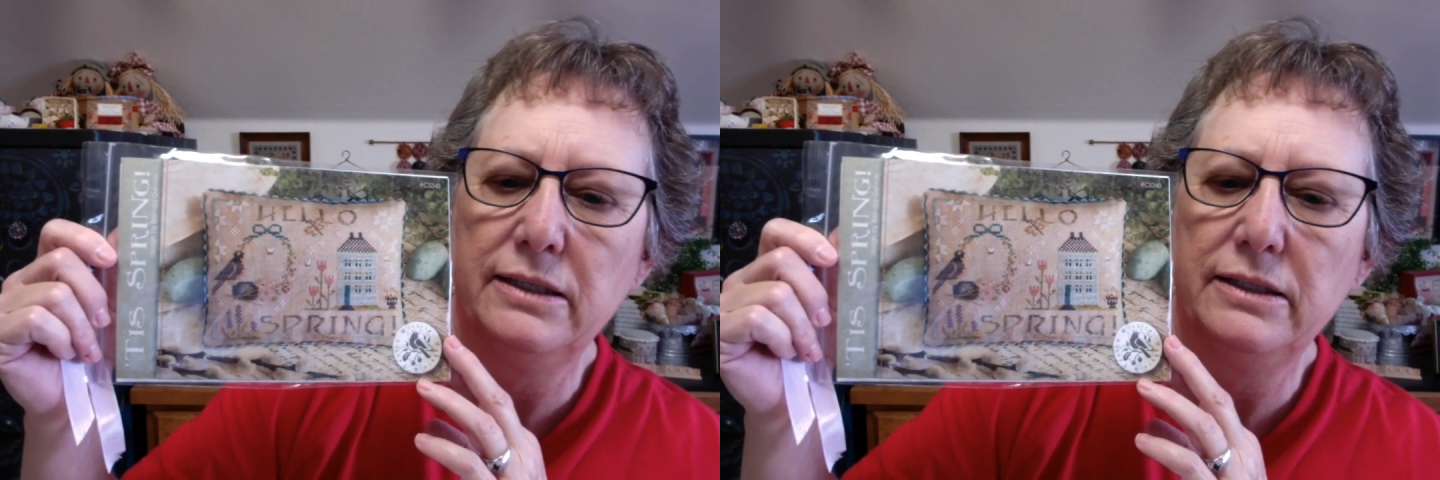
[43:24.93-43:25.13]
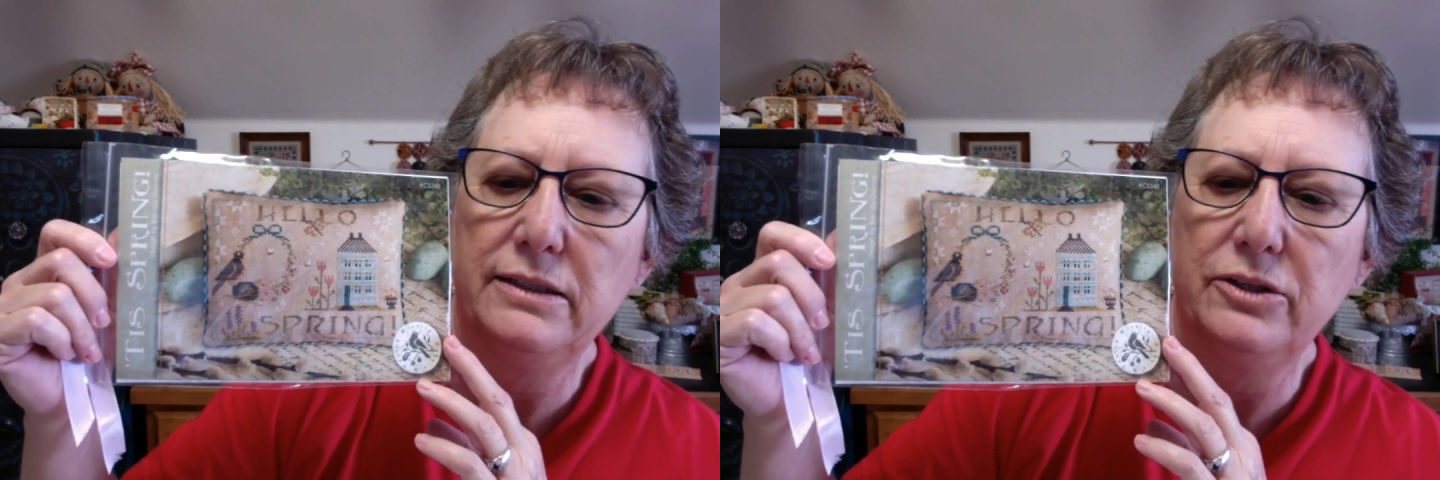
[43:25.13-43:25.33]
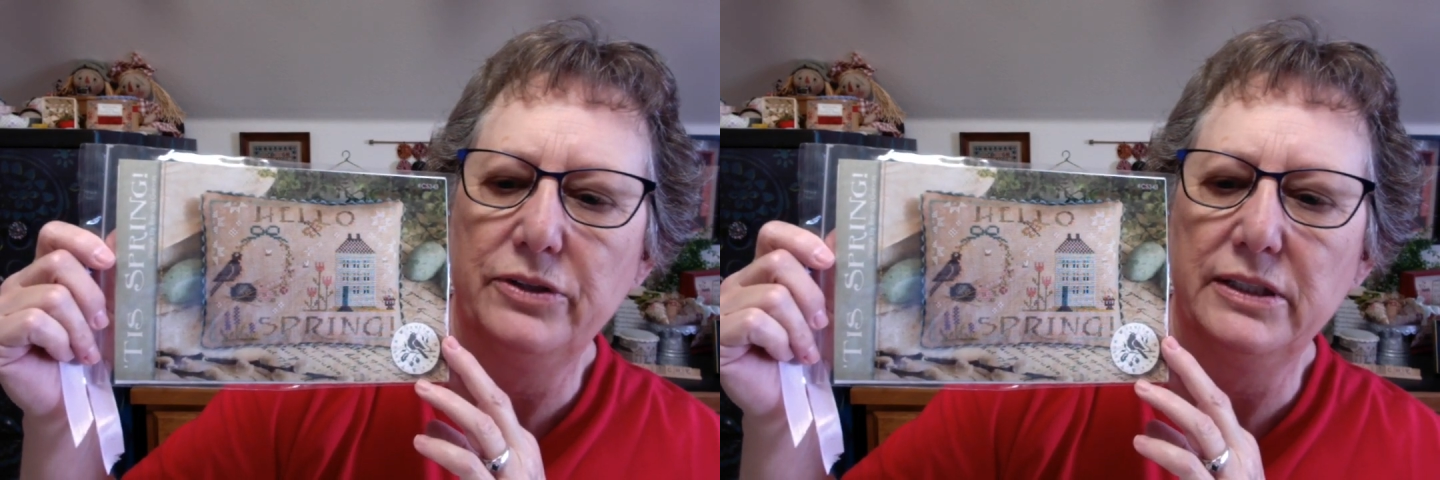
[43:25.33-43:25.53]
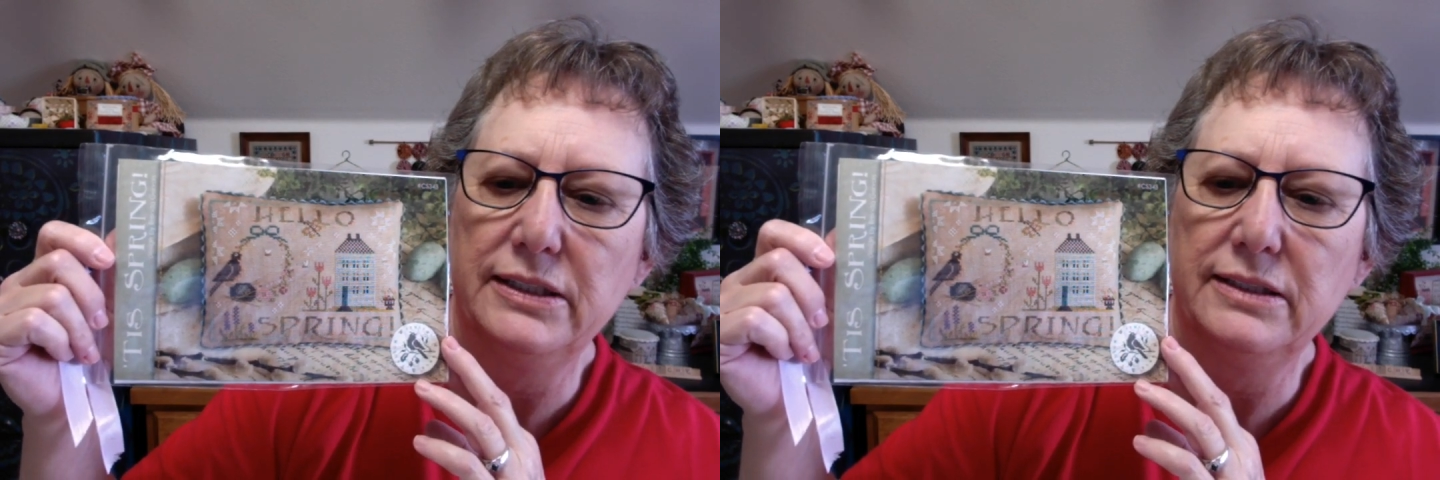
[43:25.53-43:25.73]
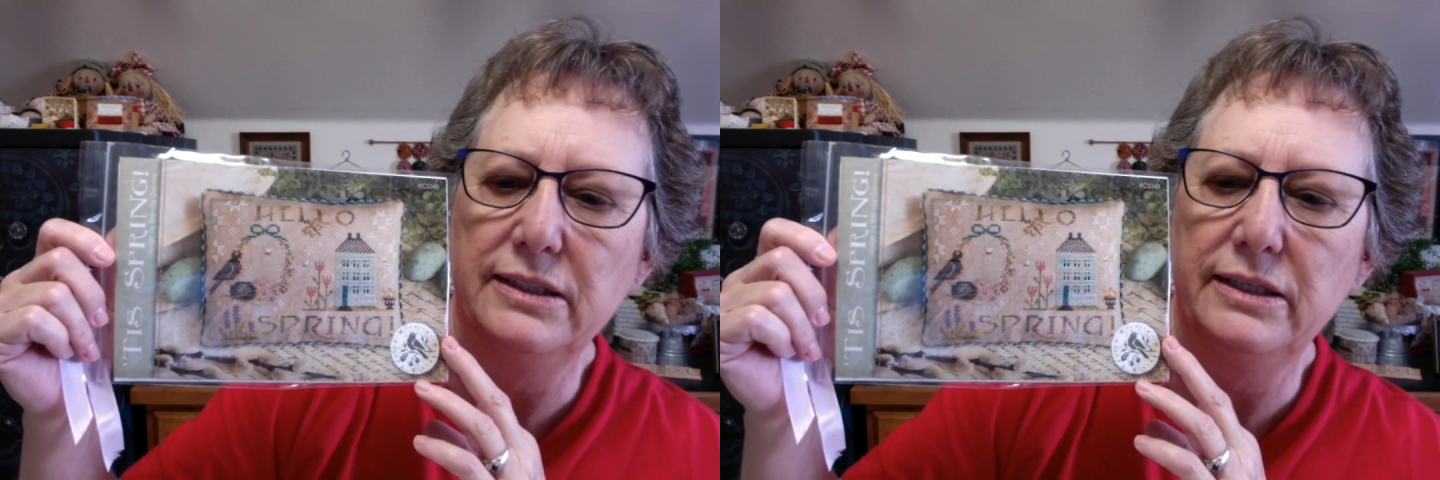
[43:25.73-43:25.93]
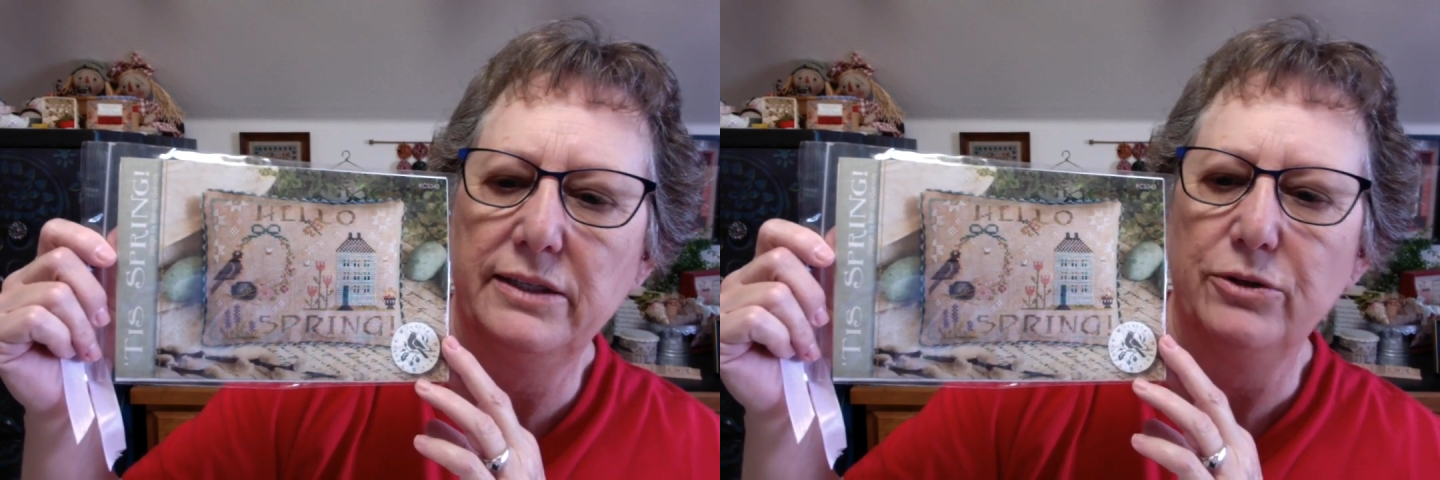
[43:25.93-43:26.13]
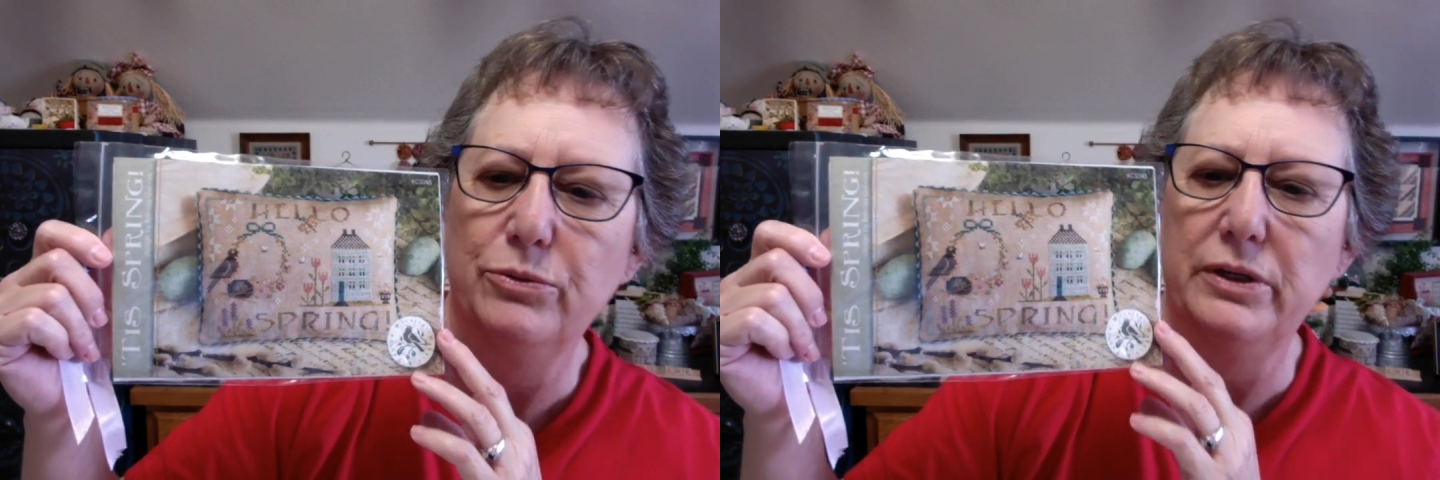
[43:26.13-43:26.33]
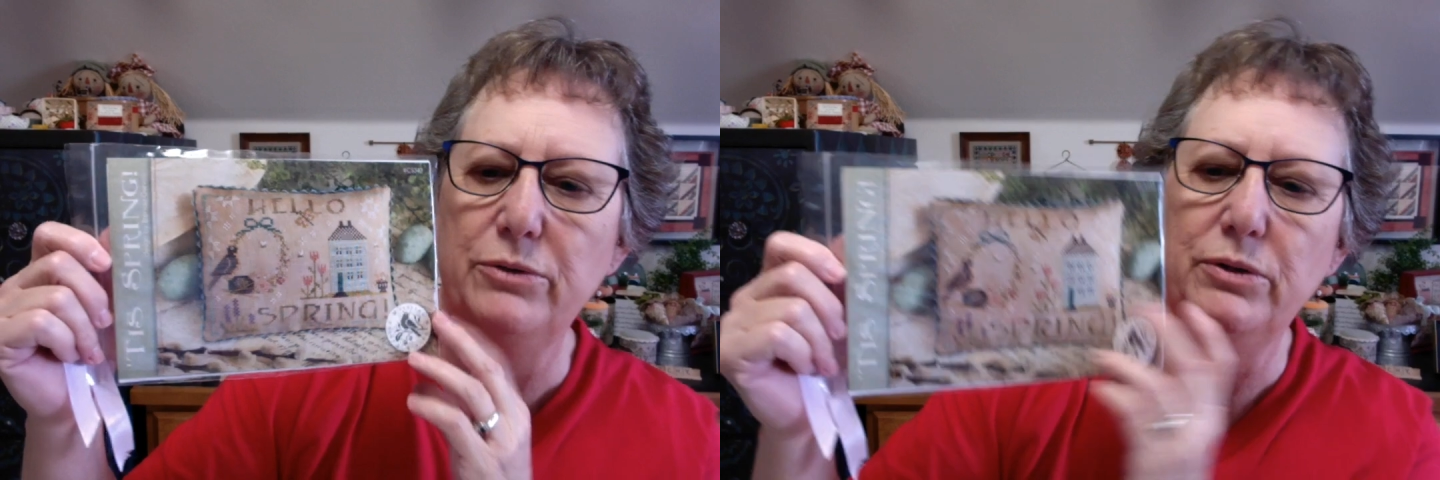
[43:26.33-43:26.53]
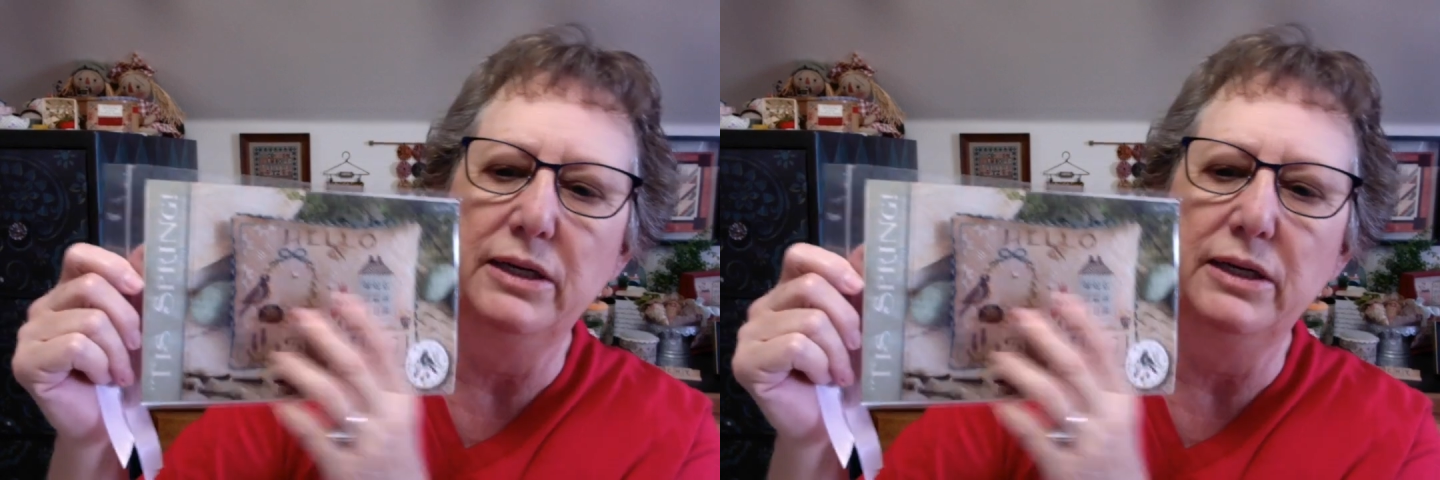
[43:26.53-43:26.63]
So this is another one